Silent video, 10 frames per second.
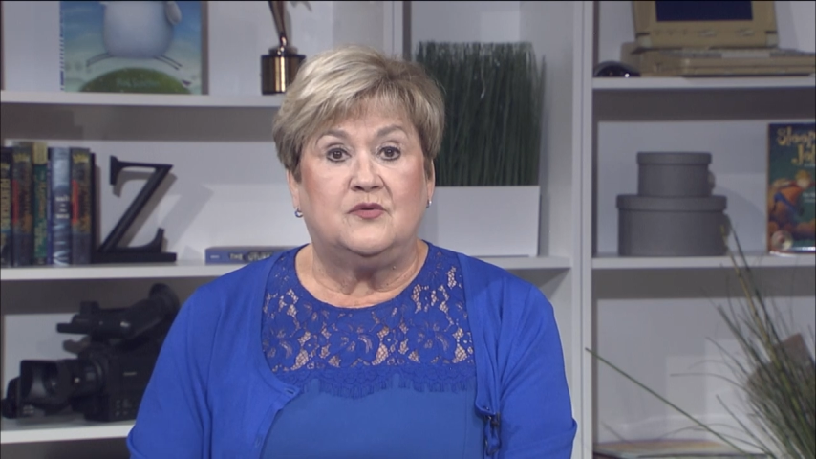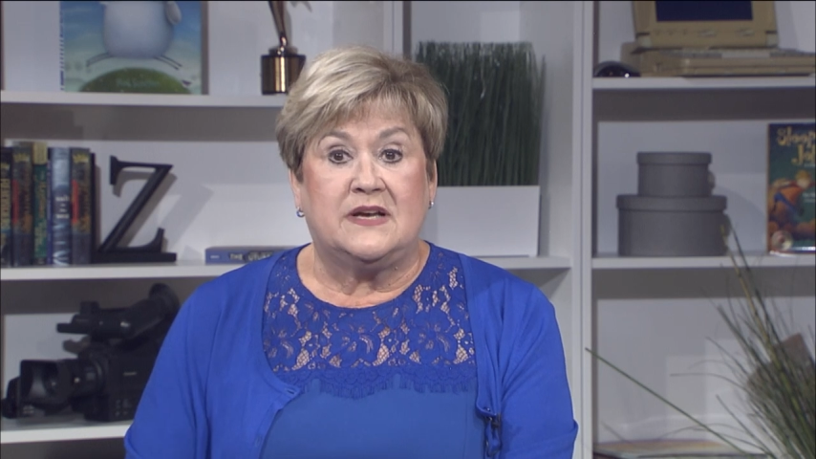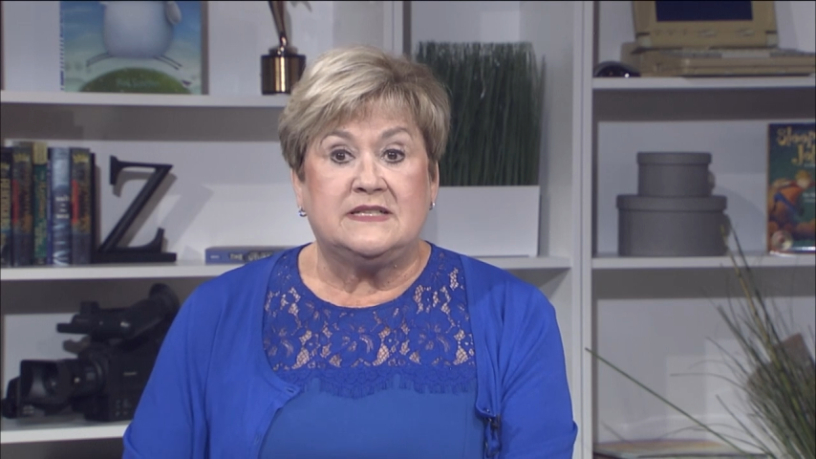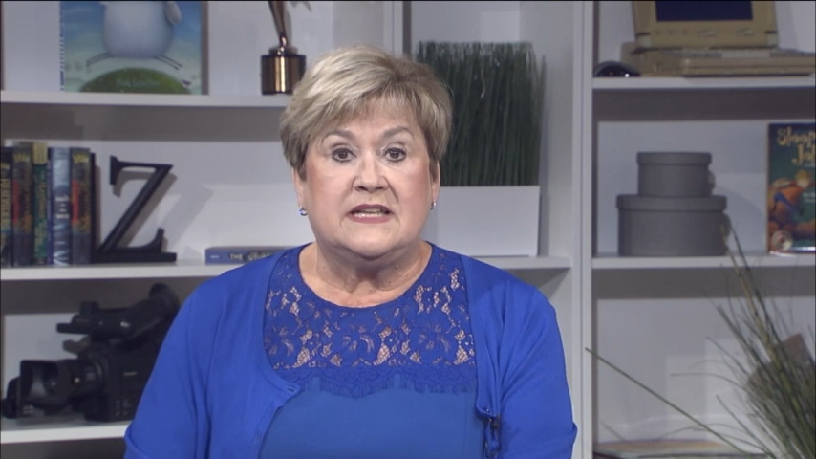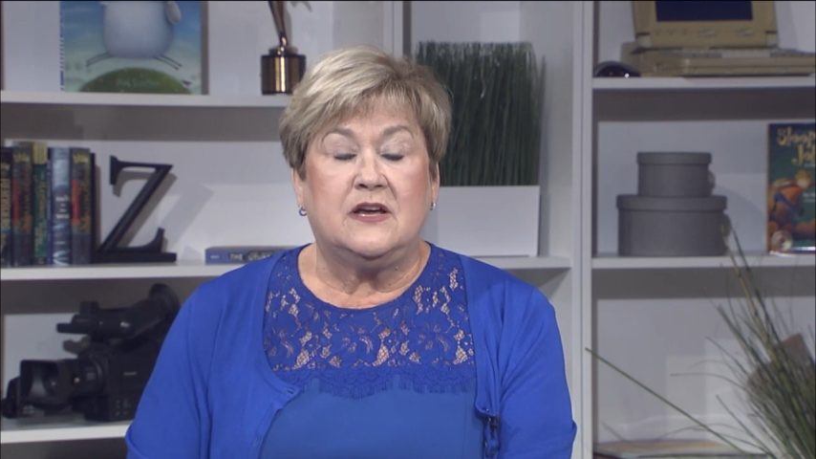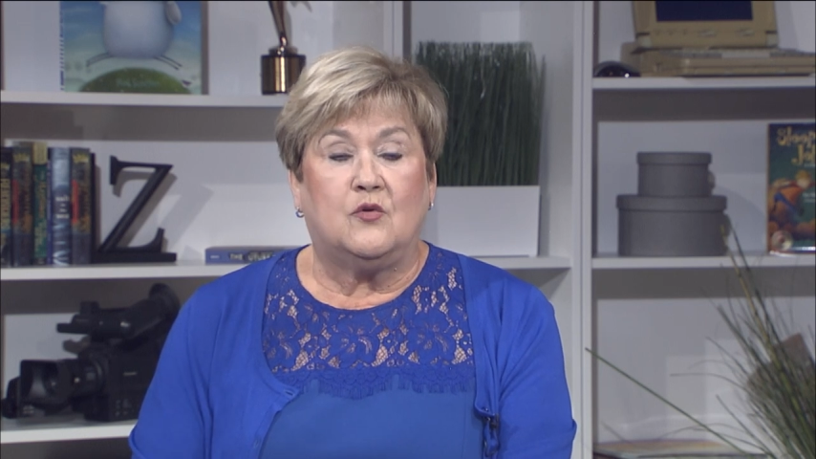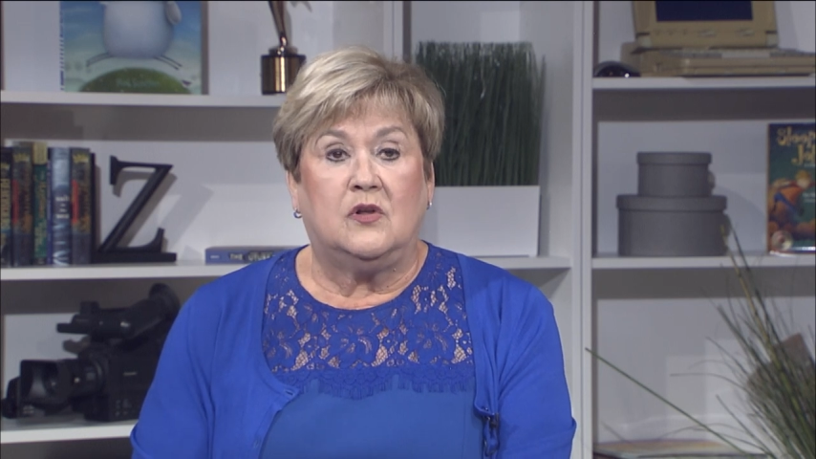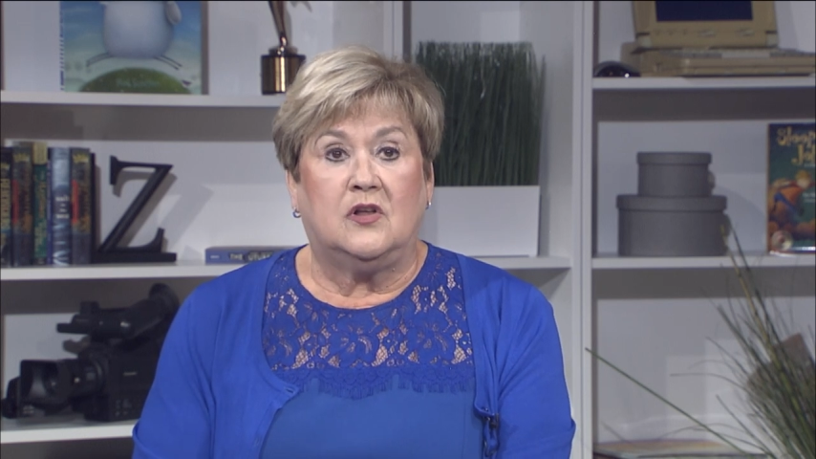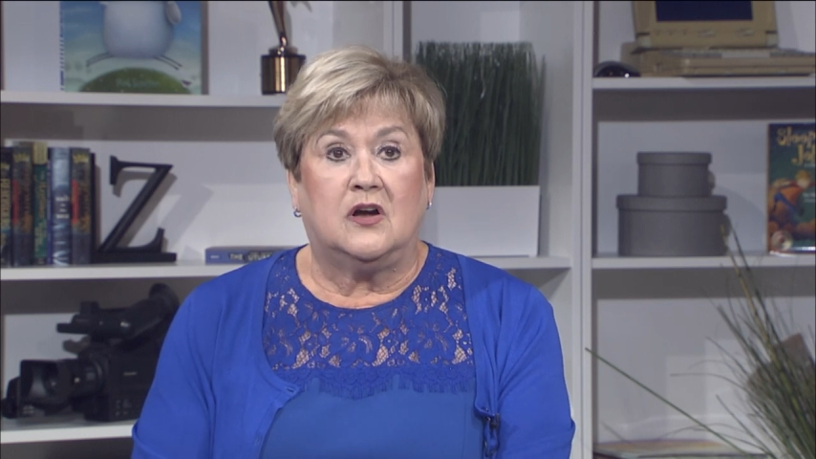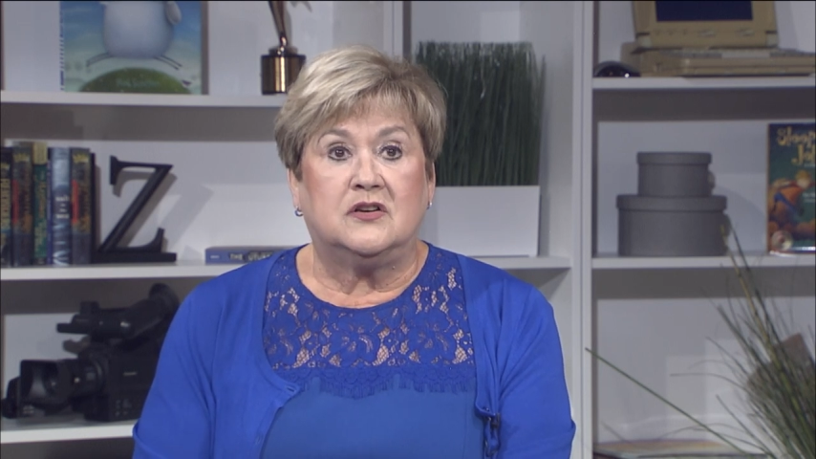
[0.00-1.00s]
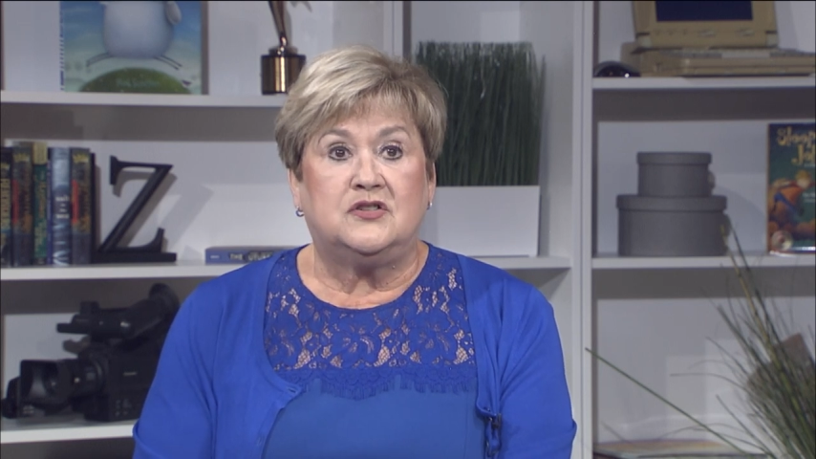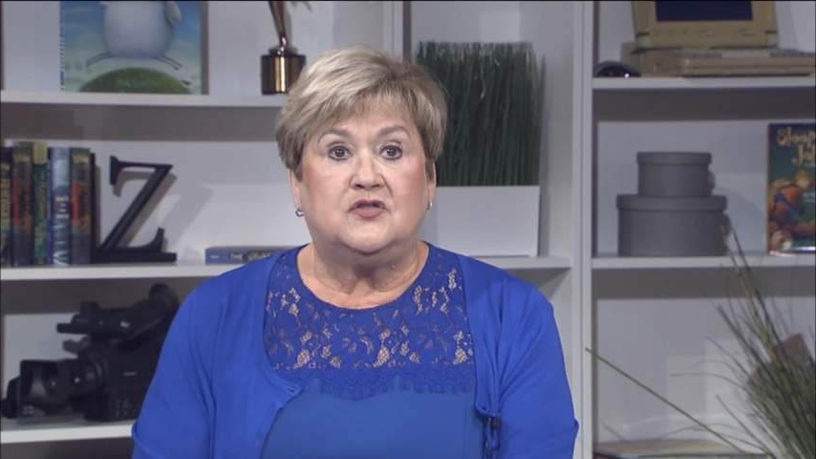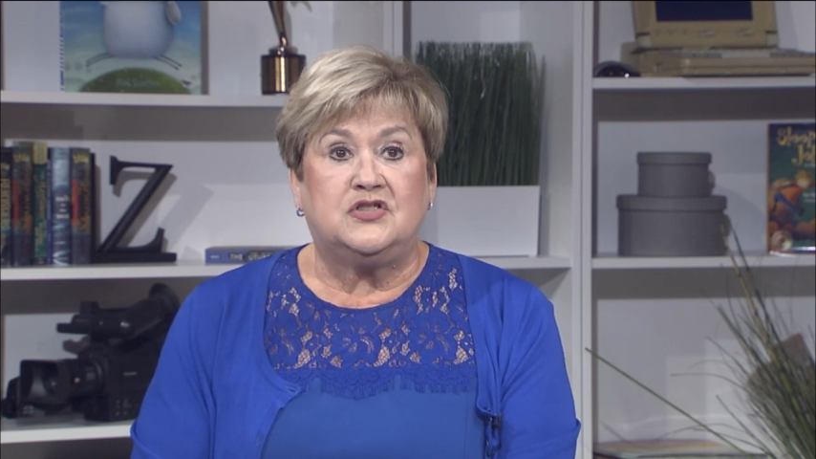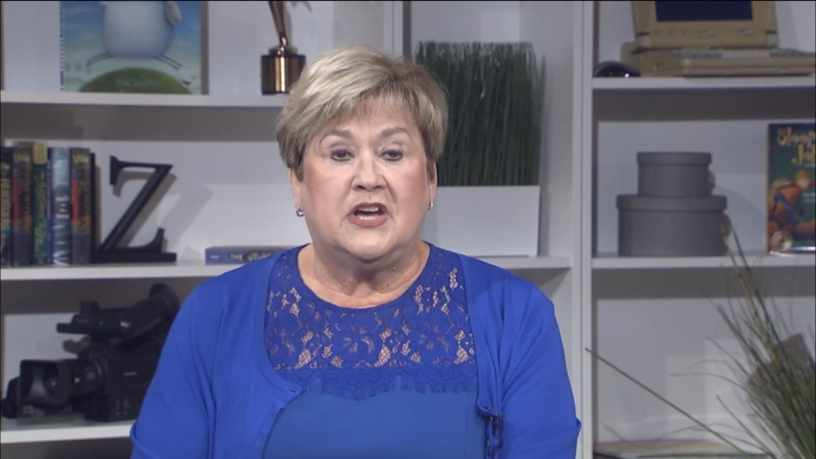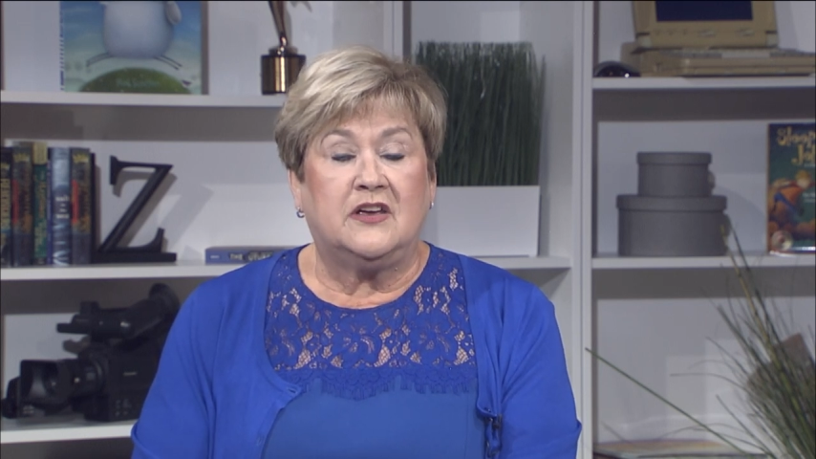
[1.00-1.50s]
as they go along to
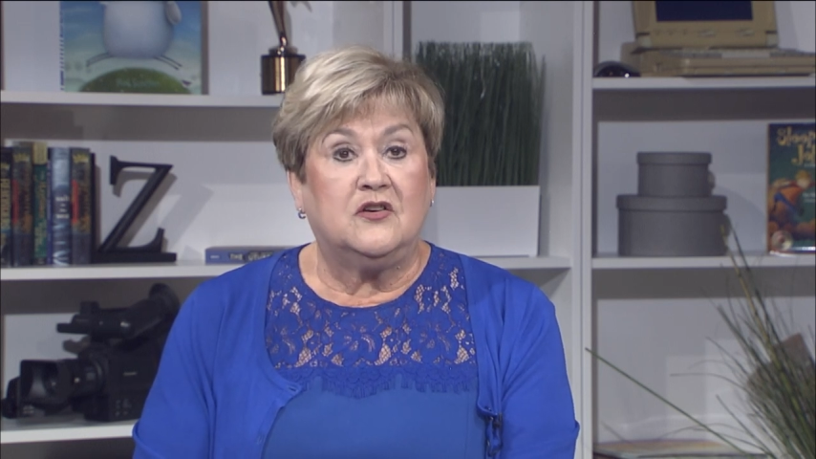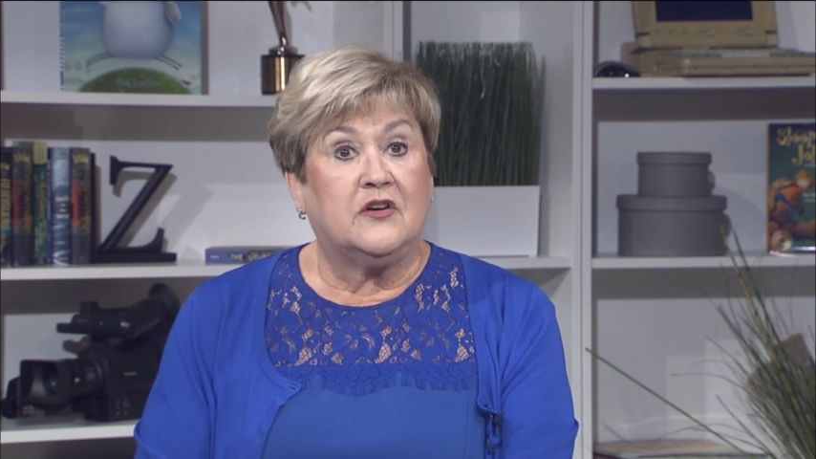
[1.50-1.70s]
check